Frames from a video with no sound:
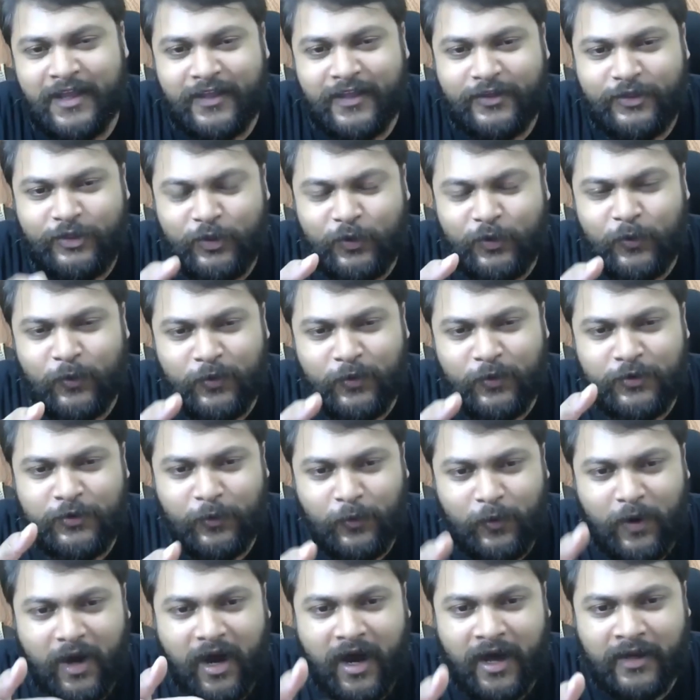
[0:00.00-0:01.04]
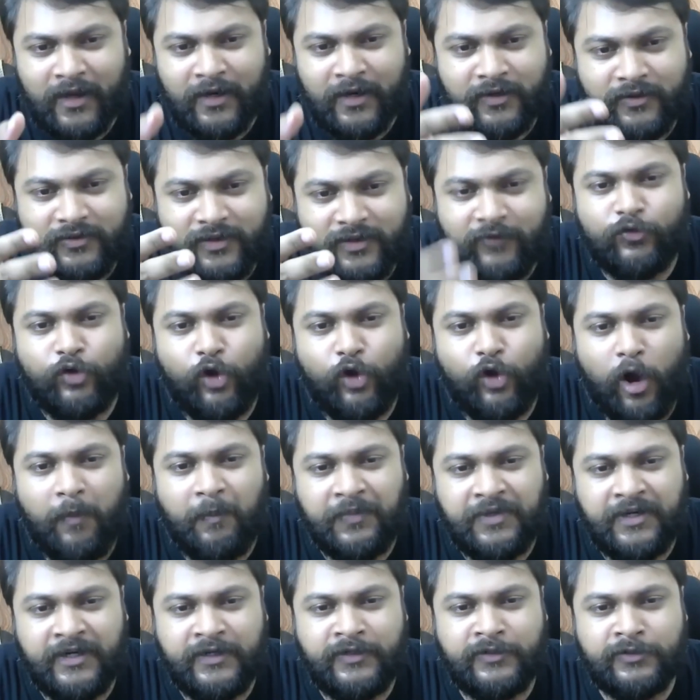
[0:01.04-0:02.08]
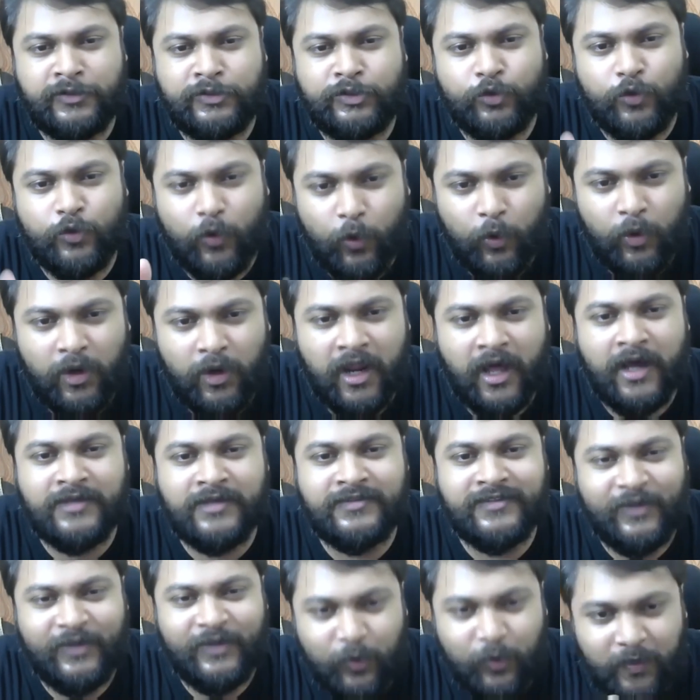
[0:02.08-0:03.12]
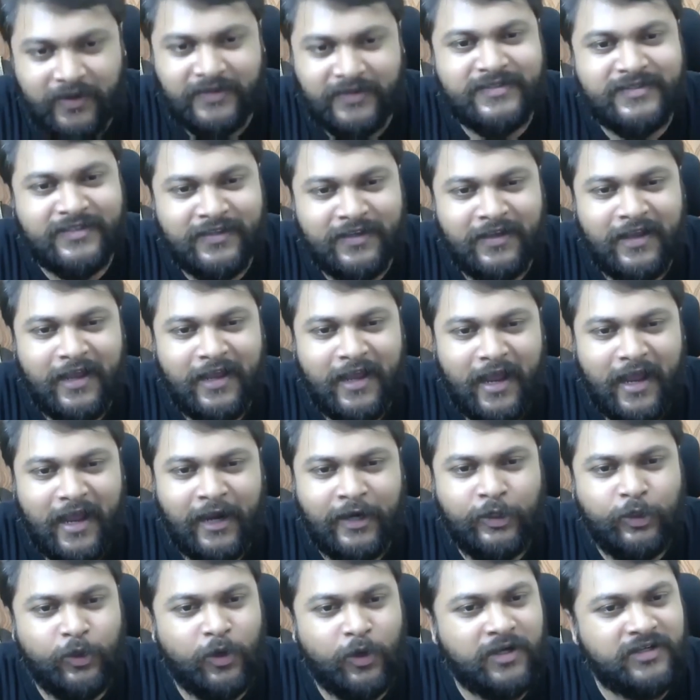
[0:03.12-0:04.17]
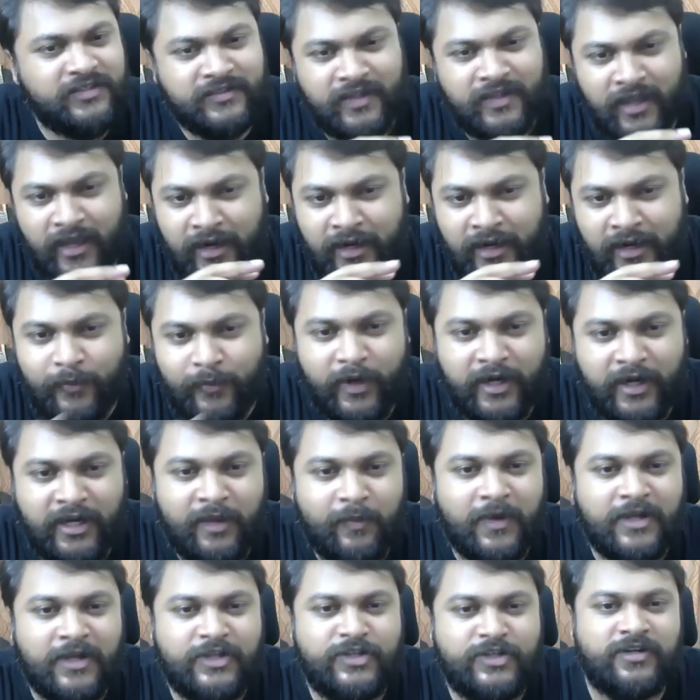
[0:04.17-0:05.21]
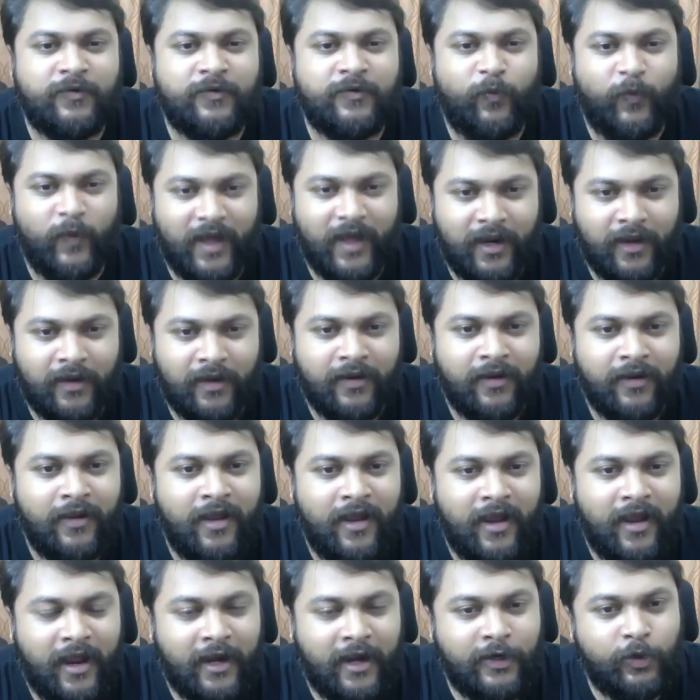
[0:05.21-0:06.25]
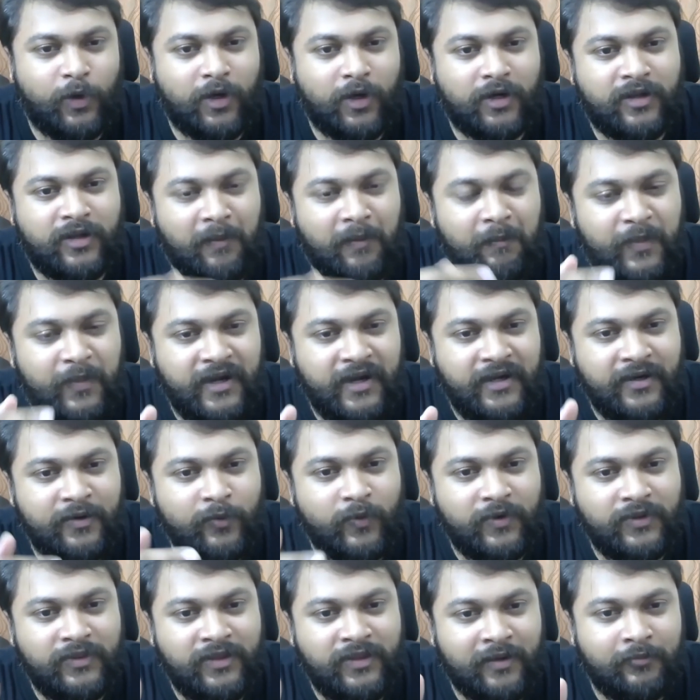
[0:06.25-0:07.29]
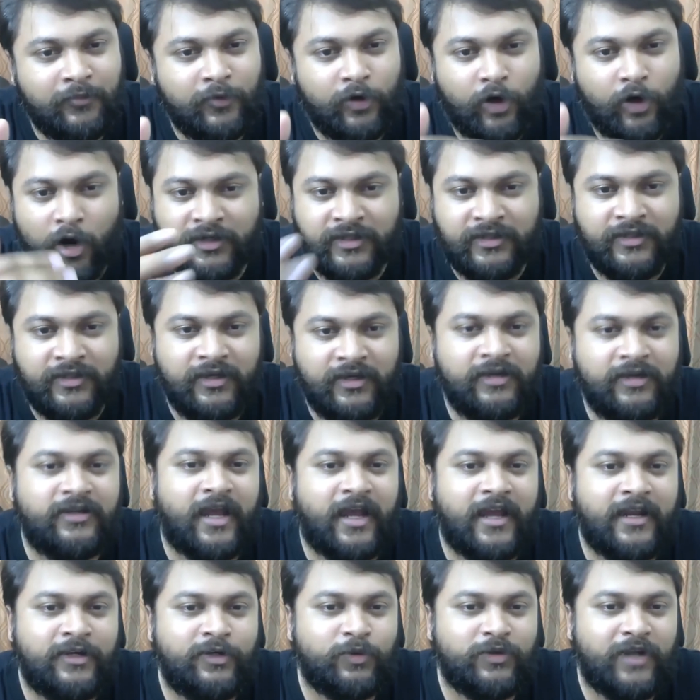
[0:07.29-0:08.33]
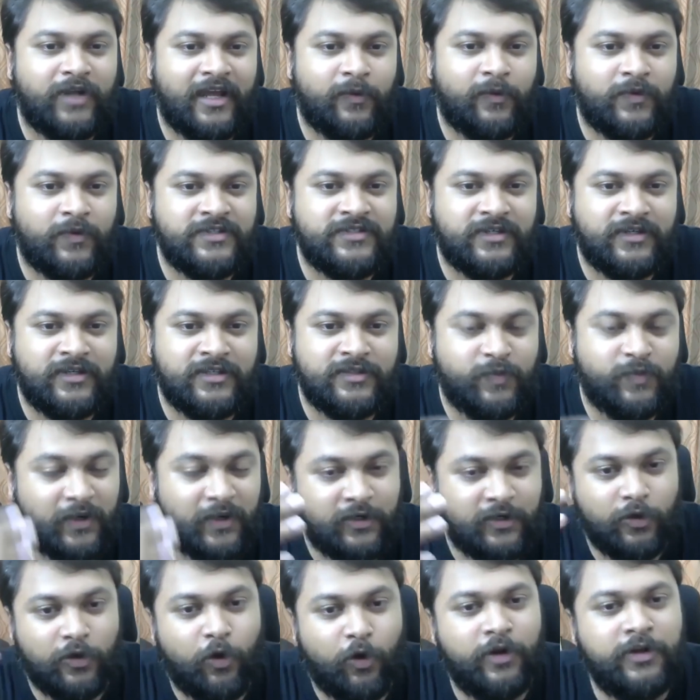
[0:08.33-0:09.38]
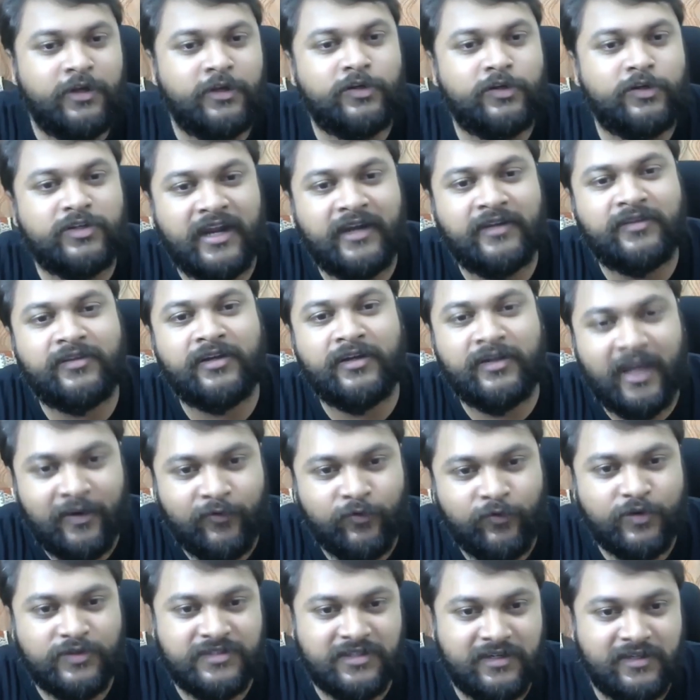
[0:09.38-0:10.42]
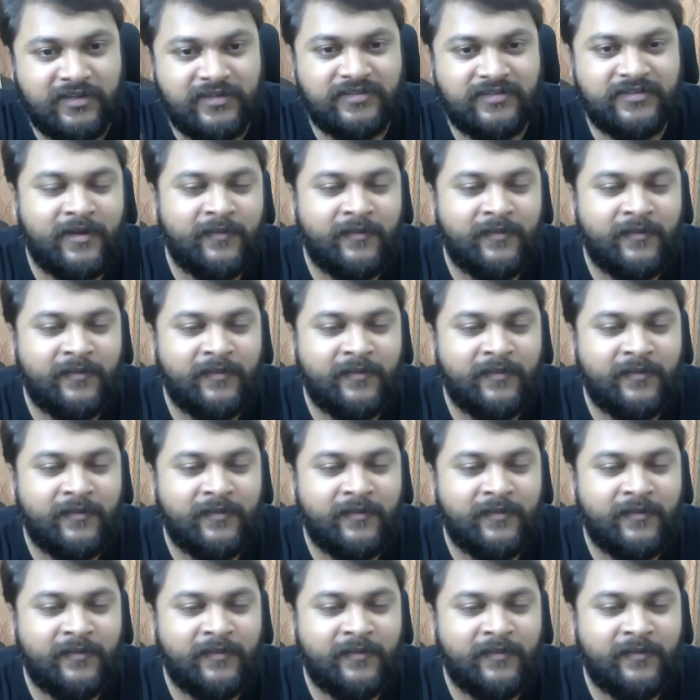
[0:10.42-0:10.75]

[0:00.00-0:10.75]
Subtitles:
You are a tough competitor to Olas and Ubers, and you are scaling pretty much well. And you are competing with them not in the Tier 2, Tier 1 cities, but you're going into Tier 3, Tier 4 cities.